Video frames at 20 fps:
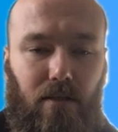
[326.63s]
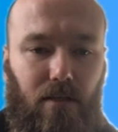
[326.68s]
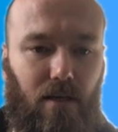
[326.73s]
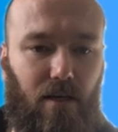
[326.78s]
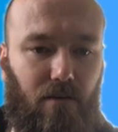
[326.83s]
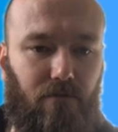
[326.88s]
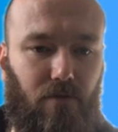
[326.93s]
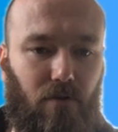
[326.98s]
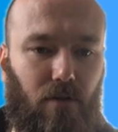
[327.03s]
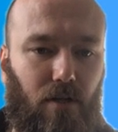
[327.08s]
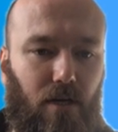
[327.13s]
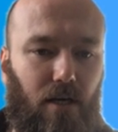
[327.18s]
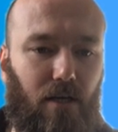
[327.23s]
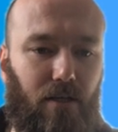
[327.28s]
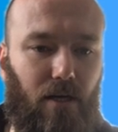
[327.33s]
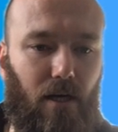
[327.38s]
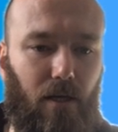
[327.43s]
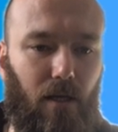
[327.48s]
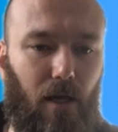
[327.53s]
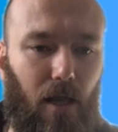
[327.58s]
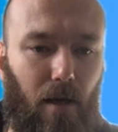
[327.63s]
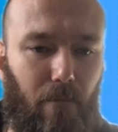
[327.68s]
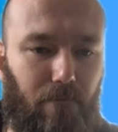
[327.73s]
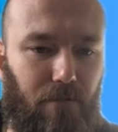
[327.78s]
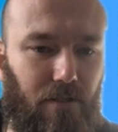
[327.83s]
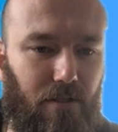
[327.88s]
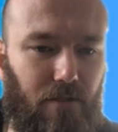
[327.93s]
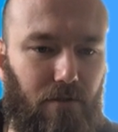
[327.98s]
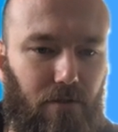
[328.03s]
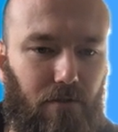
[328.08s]
After that, I
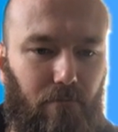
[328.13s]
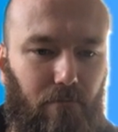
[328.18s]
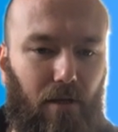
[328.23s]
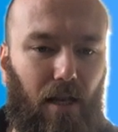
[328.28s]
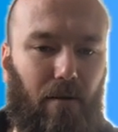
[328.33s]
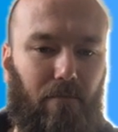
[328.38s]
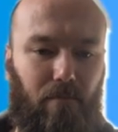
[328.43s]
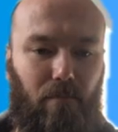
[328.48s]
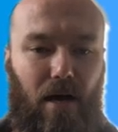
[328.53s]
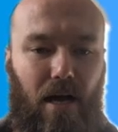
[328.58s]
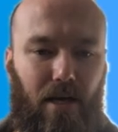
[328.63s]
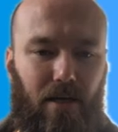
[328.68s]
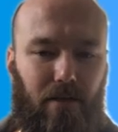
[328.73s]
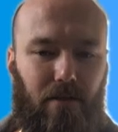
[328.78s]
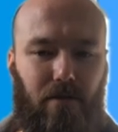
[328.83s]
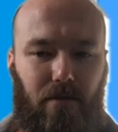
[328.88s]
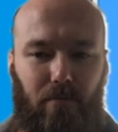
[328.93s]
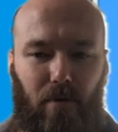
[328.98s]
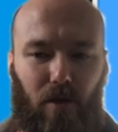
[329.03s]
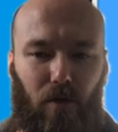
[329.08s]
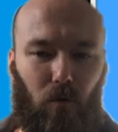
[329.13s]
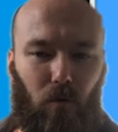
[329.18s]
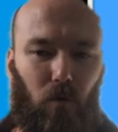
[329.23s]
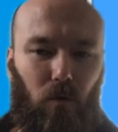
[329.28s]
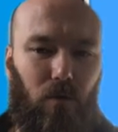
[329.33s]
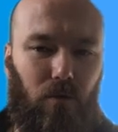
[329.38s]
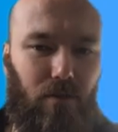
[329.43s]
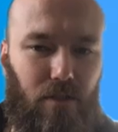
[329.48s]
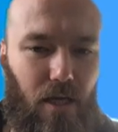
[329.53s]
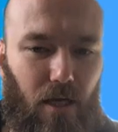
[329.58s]
leapt, in, leapt back into my
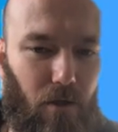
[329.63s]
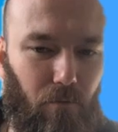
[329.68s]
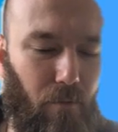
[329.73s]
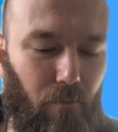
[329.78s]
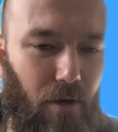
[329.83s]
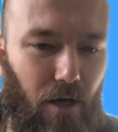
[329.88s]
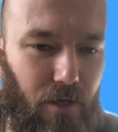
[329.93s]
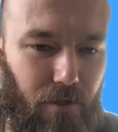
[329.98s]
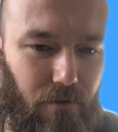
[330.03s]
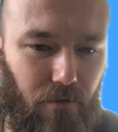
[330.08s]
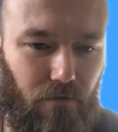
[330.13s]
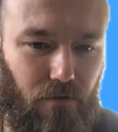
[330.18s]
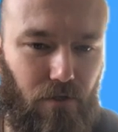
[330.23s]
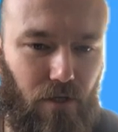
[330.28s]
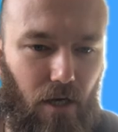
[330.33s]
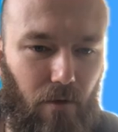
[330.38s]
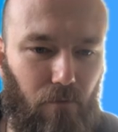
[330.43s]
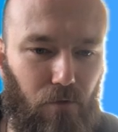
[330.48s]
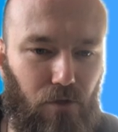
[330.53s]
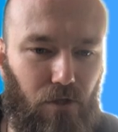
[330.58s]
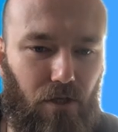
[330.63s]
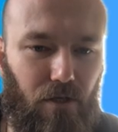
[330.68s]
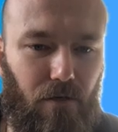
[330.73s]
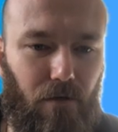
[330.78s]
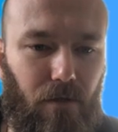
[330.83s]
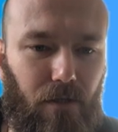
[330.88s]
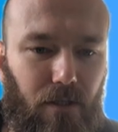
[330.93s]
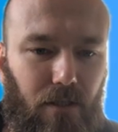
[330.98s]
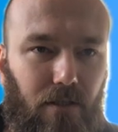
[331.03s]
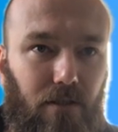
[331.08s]
old alma mater of
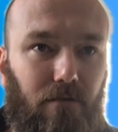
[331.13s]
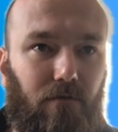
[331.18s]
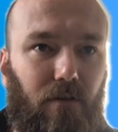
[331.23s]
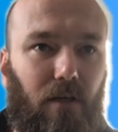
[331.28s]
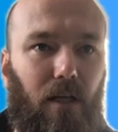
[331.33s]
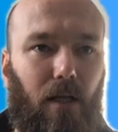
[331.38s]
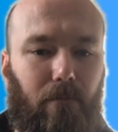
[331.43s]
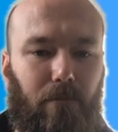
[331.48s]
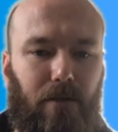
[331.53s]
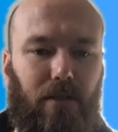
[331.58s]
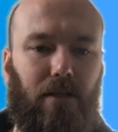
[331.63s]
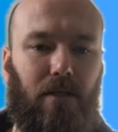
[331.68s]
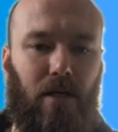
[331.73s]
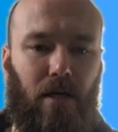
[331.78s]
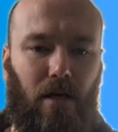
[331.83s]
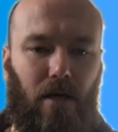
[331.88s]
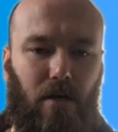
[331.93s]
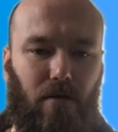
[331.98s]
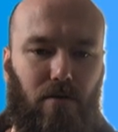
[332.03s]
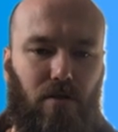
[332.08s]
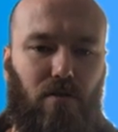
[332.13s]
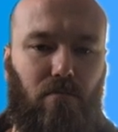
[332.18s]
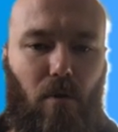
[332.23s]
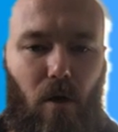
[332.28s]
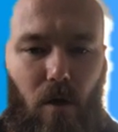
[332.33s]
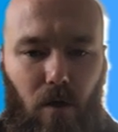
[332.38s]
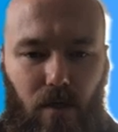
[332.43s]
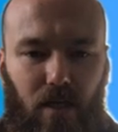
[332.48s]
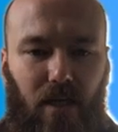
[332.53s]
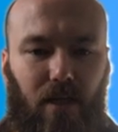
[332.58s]
cybersecurity, developing
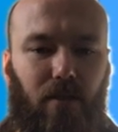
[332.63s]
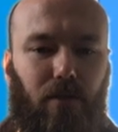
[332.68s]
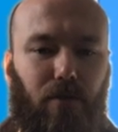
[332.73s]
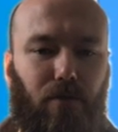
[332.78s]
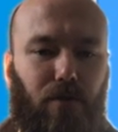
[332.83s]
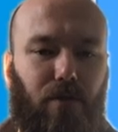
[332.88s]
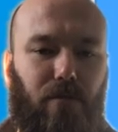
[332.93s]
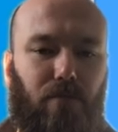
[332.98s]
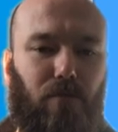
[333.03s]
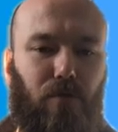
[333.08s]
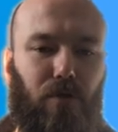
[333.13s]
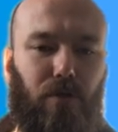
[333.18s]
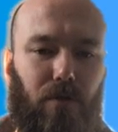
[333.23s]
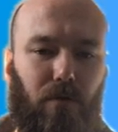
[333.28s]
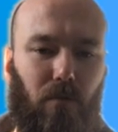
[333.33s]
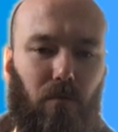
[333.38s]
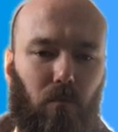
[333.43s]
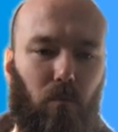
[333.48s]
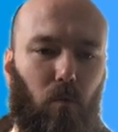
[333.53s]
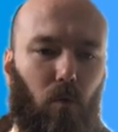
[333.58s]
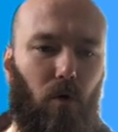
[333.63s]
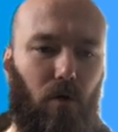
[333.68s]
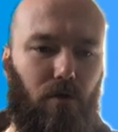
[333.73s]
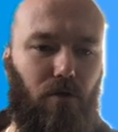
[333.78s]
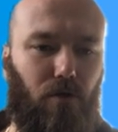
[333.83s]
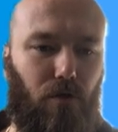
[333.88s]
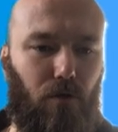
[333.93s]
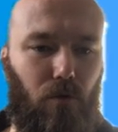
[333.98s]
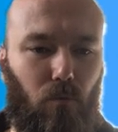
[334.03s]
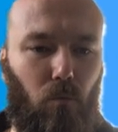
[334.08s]
smart algorithms that
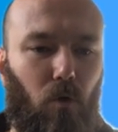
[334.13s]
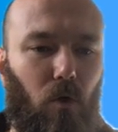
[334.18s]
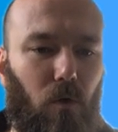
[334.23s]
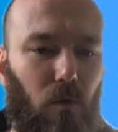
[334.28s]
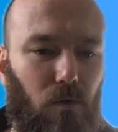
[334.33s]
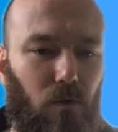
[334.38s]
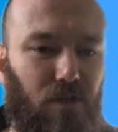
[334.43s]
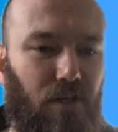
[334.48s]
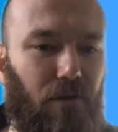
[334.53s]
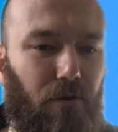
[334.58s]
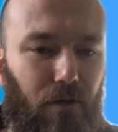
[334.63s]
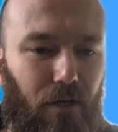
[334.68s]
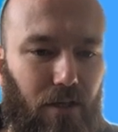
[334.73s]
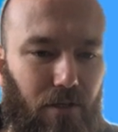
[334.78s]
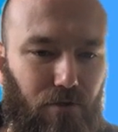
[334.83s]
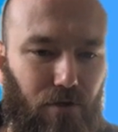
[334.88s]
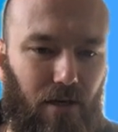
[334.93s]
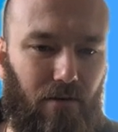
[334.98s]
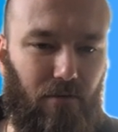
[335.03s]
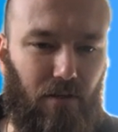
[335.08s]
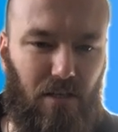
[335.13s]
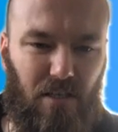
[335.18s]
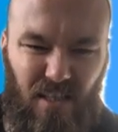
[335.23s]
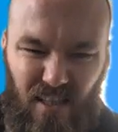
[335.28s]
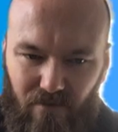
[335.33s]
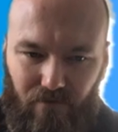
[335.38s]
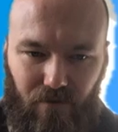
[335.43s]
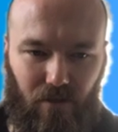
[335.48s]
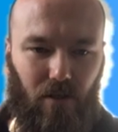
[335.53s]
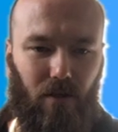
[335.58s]
watched the world's internet traffic,
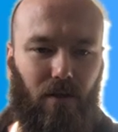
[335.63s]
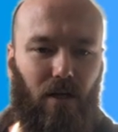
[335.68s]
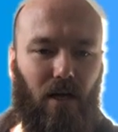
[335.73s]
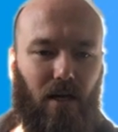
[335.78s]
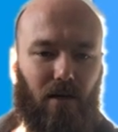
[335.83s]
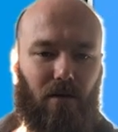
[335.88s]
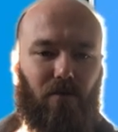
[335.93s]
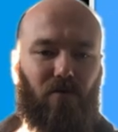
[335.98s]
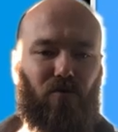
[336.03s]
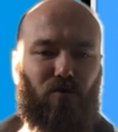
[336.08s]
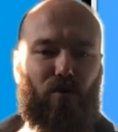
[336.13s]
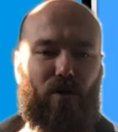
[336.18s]
sniffing out hackers,